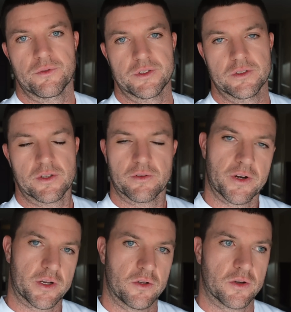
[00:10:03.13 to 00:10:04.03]
which is
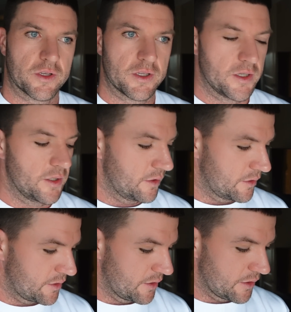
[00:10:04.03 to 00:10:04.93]
3:00
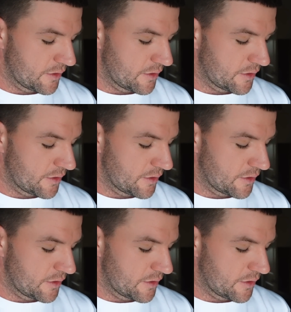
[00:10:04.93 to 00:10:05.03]
in Sydney.